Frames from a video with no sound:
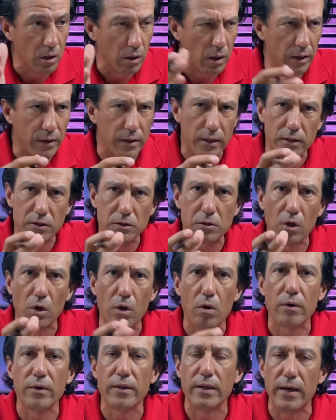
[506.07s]

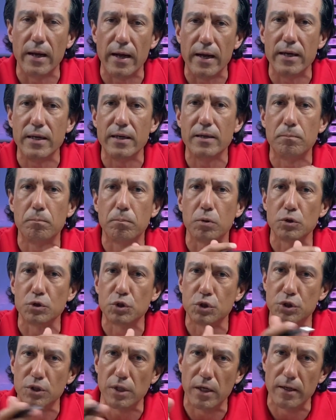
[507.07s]
lower than
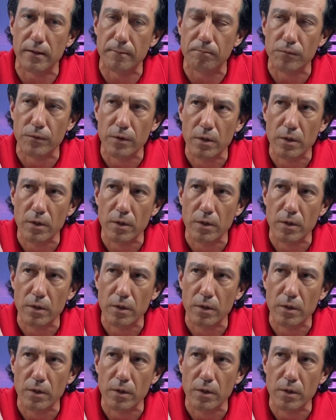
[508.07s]
80%